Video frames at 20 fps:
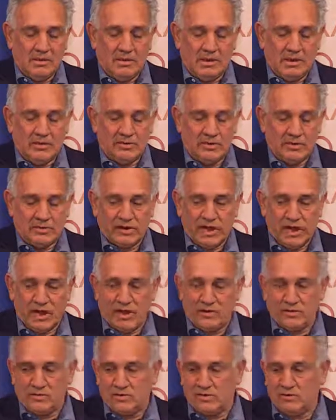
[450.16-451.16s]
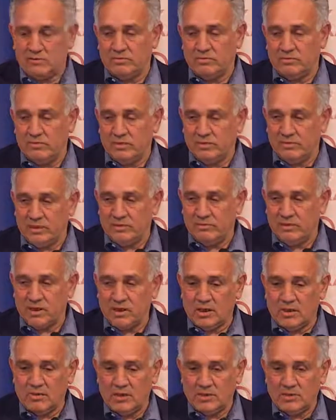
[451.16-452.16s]
it's the sounds of the
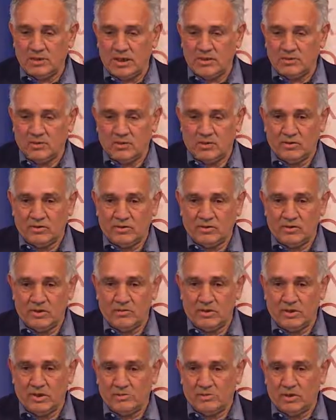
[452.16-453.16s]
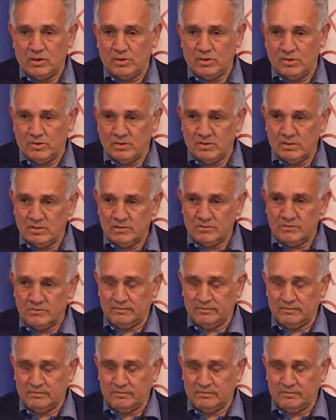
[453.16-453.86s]
revitalisation or the re-emergence